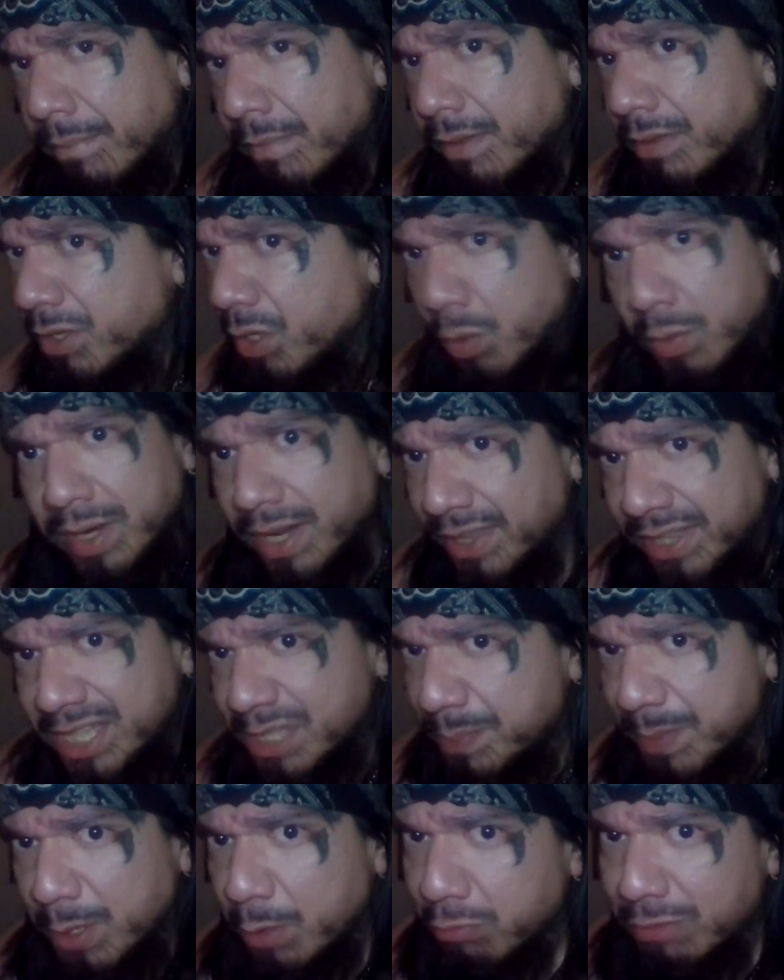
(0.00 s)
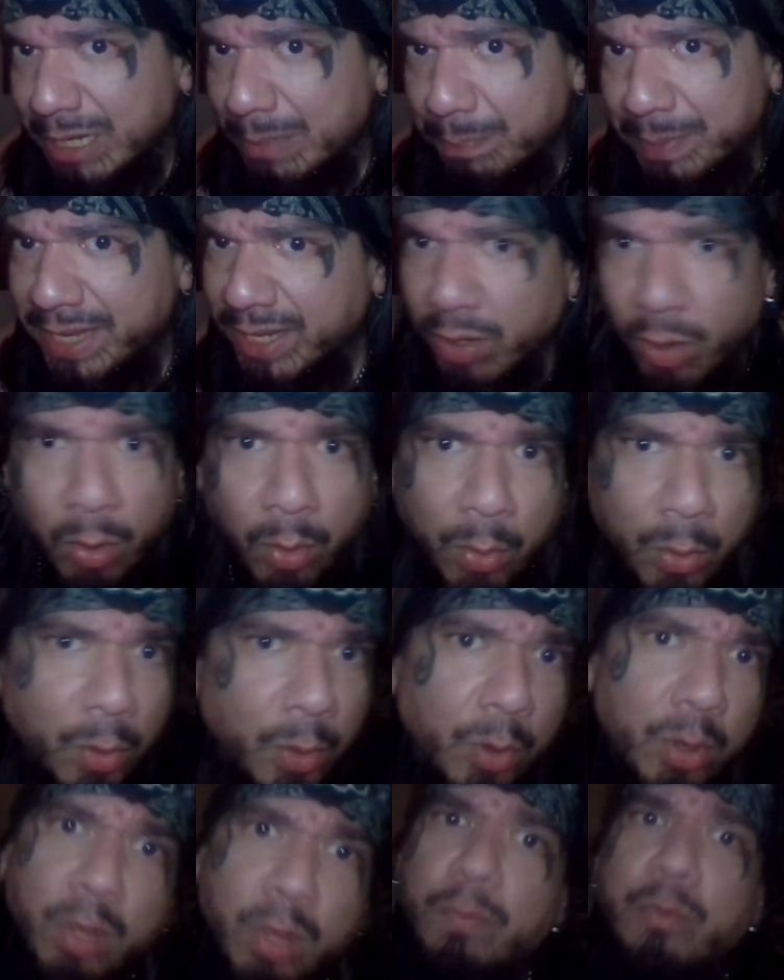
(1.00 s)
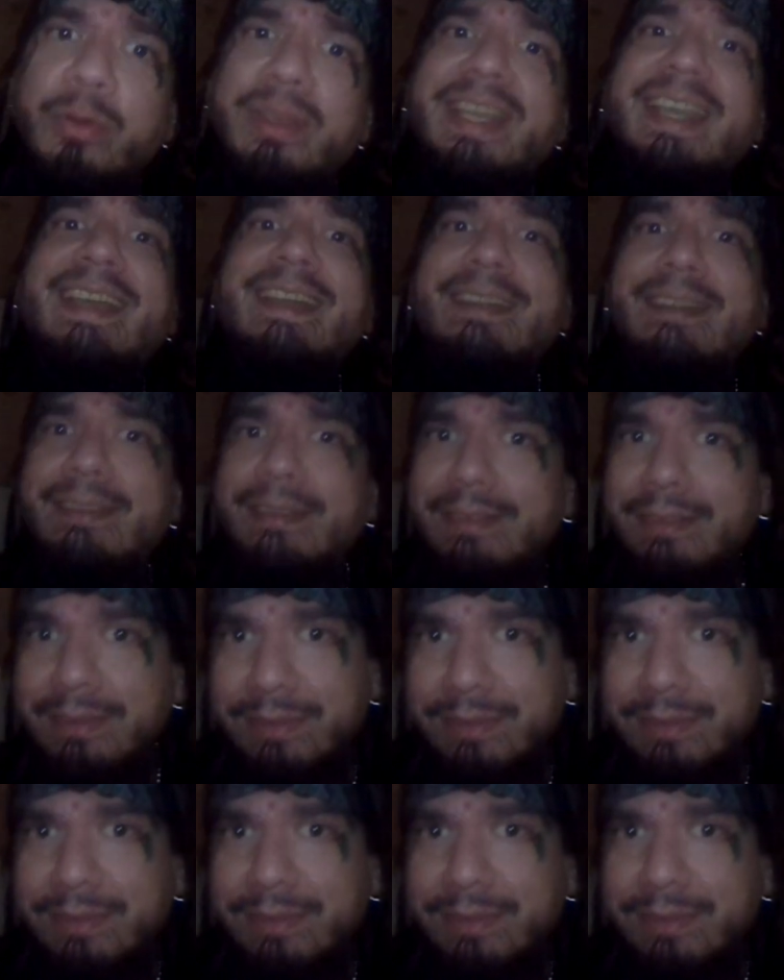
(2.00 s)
Don't let this be a repeat all over again.